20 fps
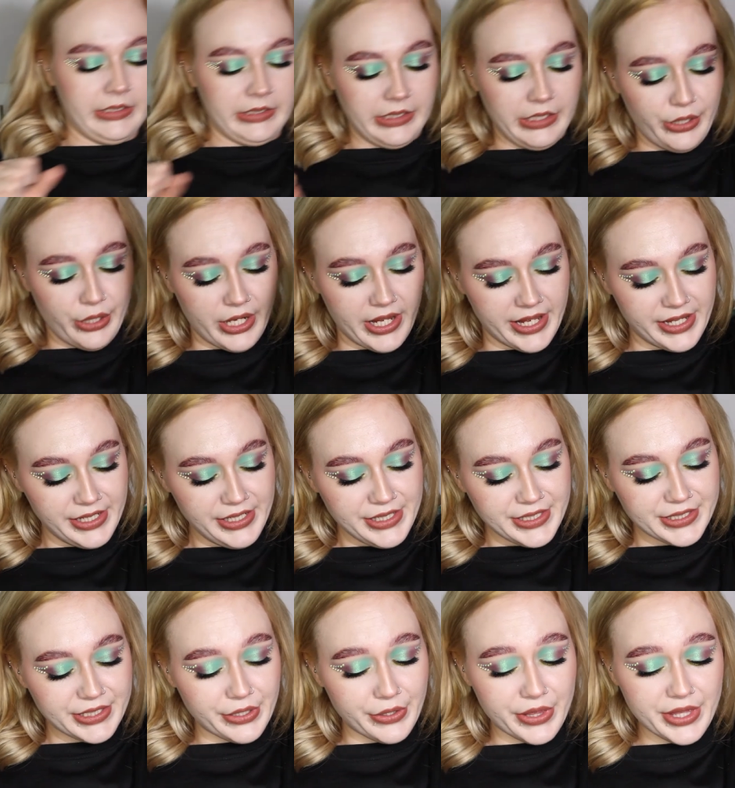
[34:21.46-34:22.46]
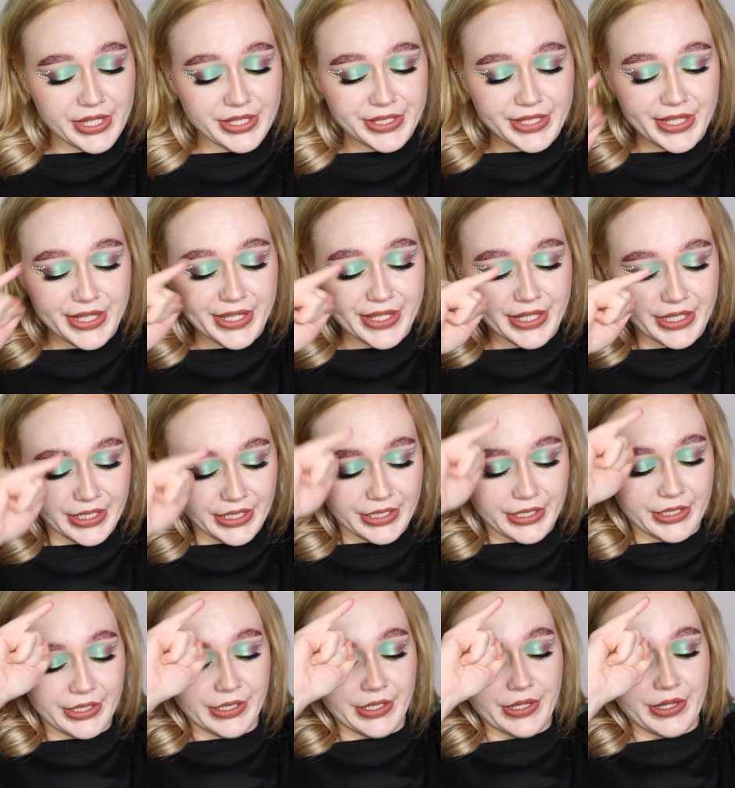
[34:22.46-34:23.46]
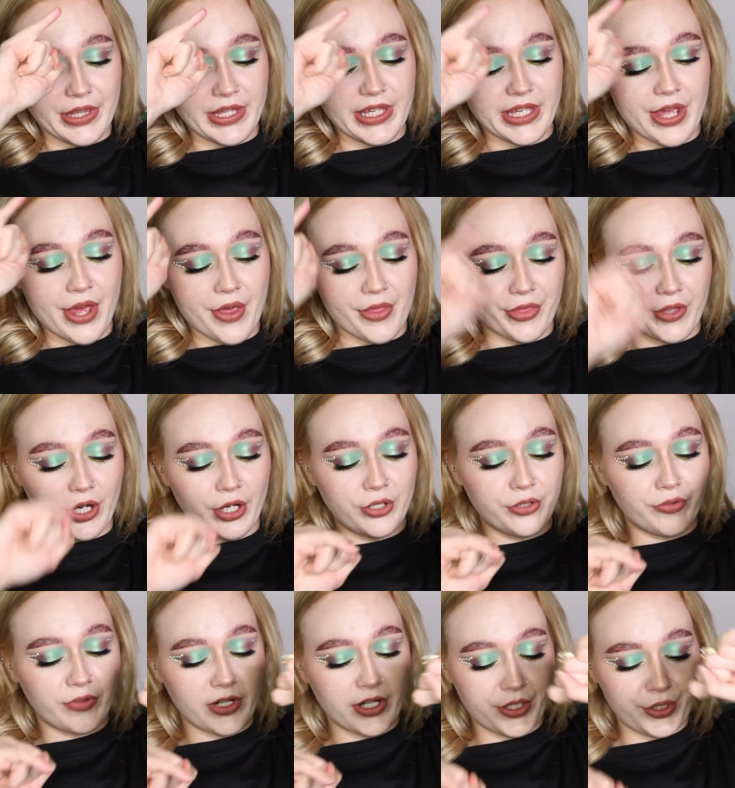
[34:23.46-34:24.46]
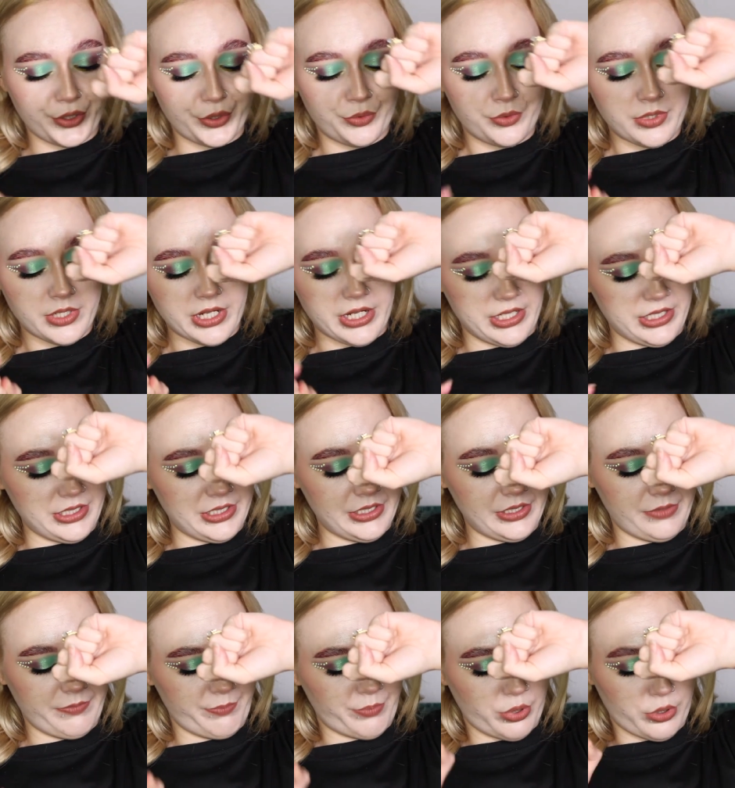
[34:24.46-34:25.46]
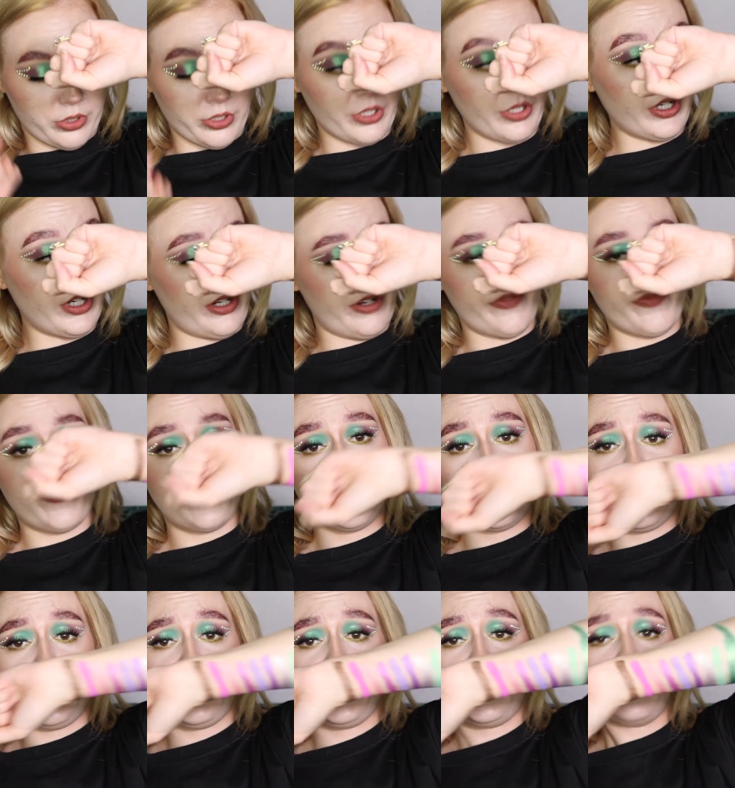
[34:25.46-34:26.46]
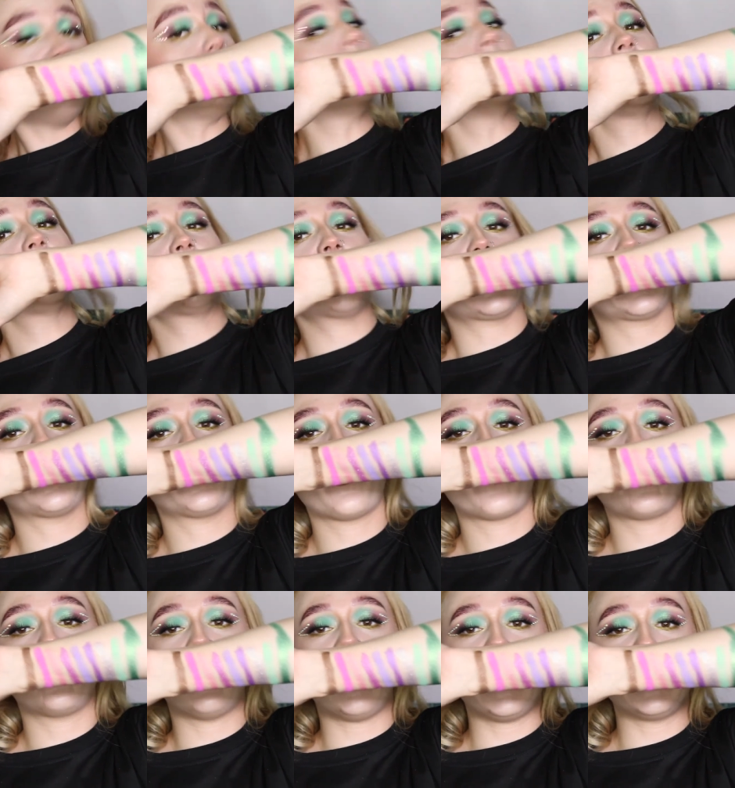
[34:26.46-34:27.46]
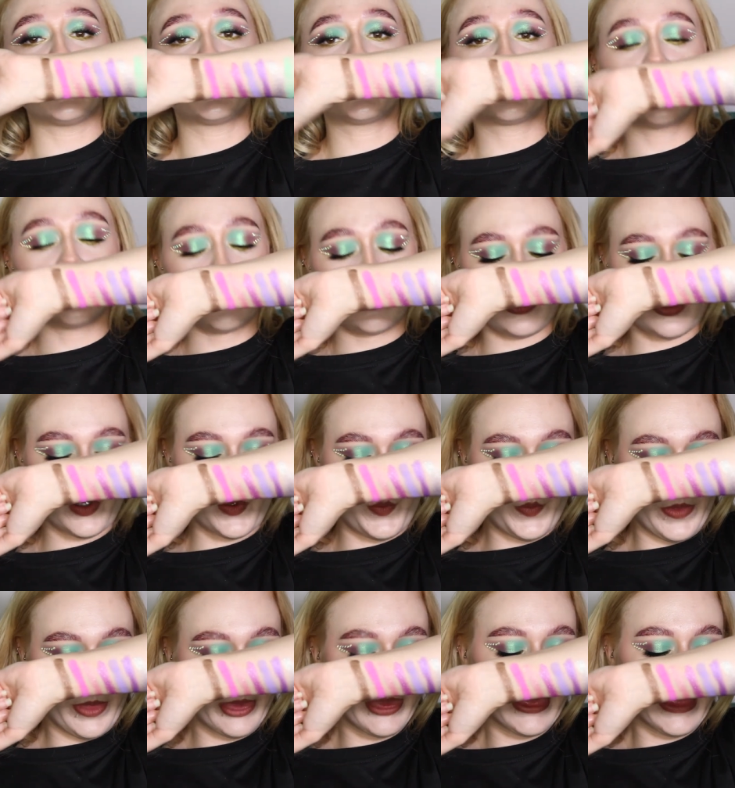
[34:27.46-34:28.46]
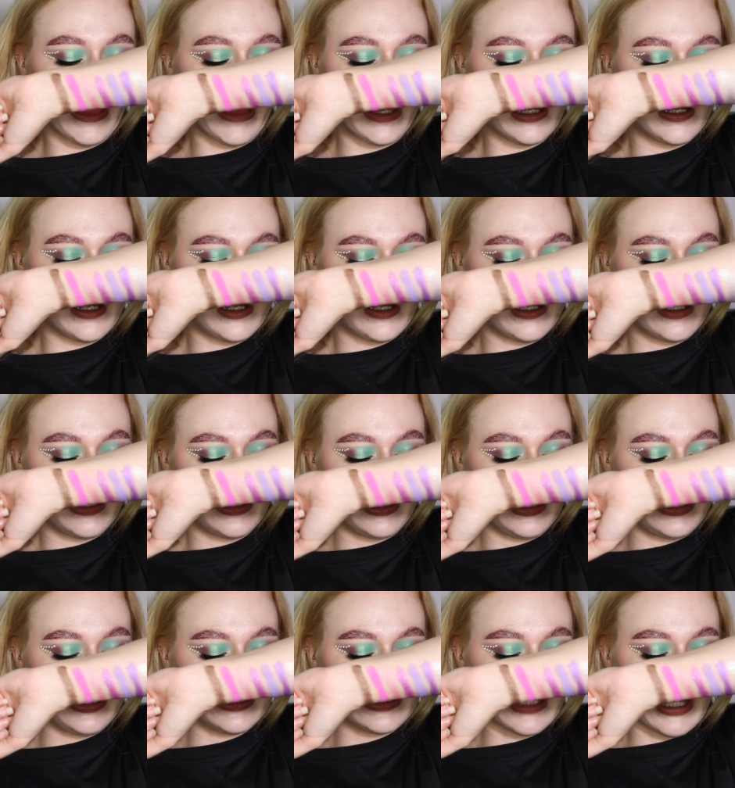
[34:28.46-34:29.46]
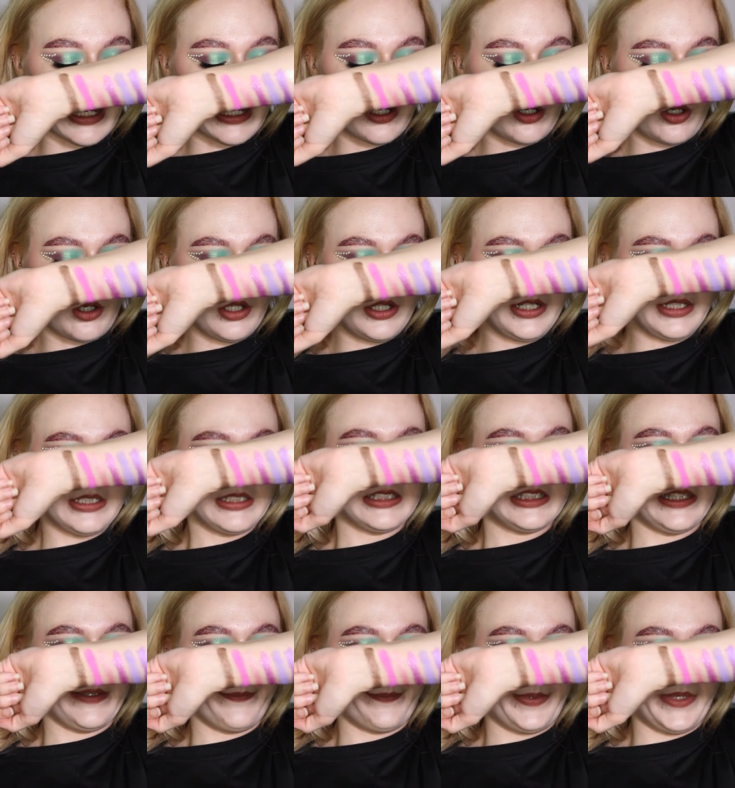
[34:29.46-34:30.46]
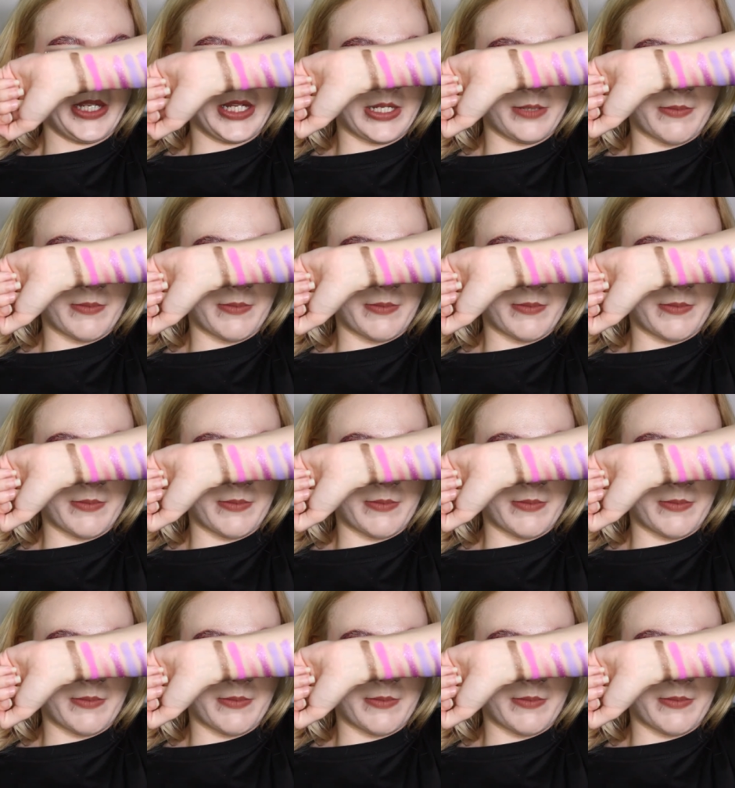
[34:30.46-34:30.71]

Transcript: Okay, so this is the third row and part of the second to the last row. It's Iconic, Simping,